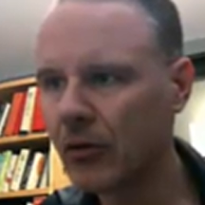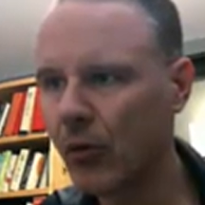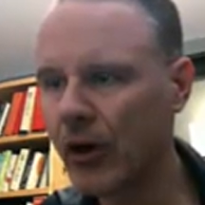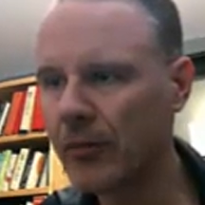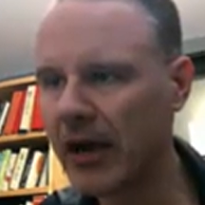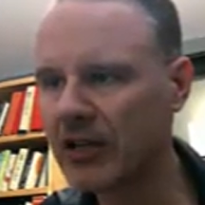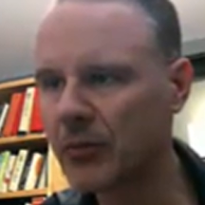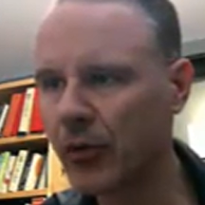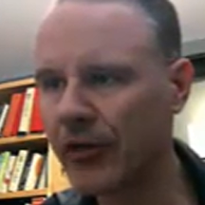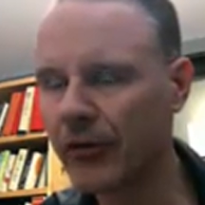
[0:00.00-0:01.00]
1 minus
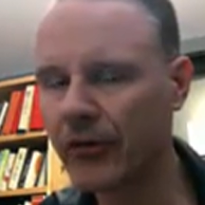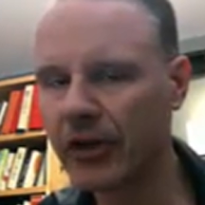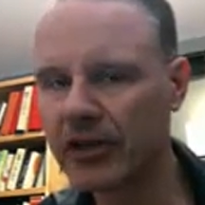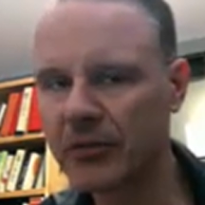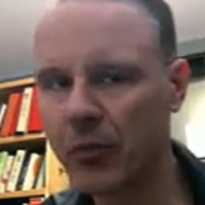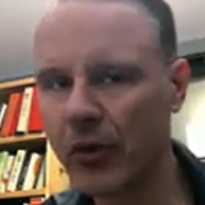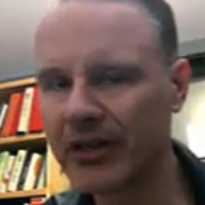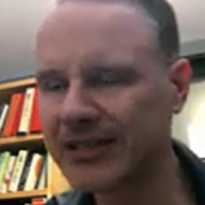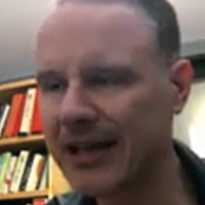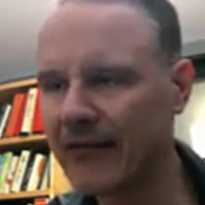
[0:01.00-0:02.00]
point 30 is
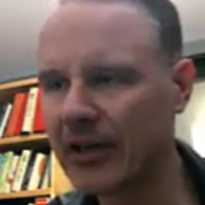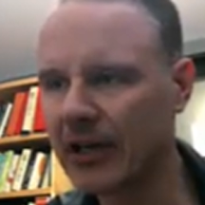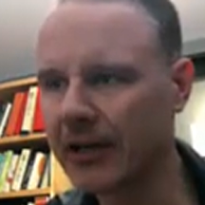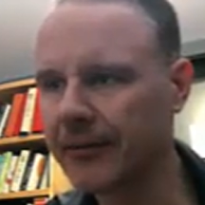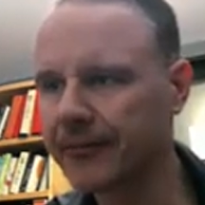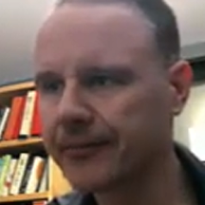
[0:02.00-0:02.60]
point 70